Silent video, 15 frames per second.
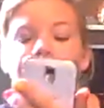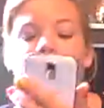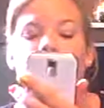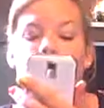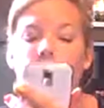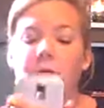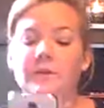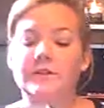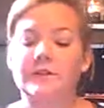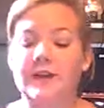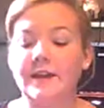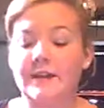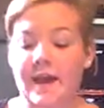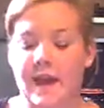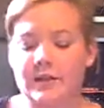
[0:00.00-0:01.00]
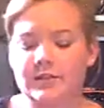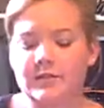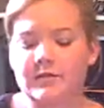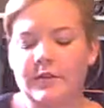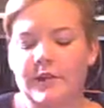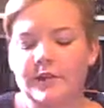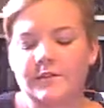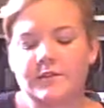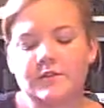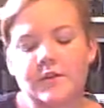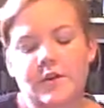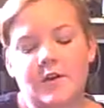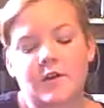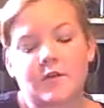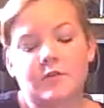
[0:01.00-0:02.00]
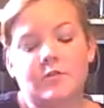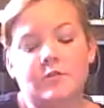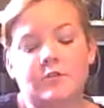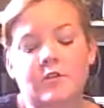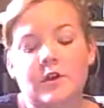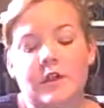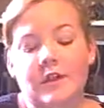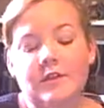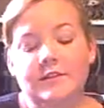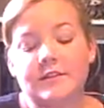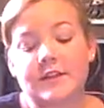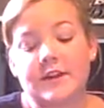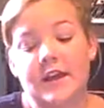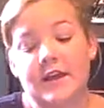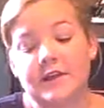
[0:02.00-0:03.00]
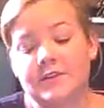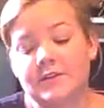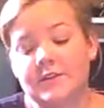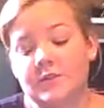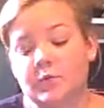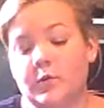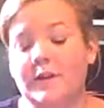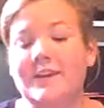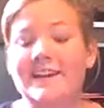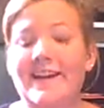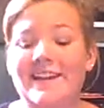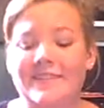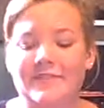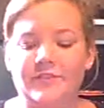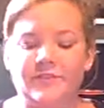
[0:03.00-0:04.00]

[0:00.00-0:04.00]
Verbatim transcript: So we'll say that, okay? So you and today is the 29th.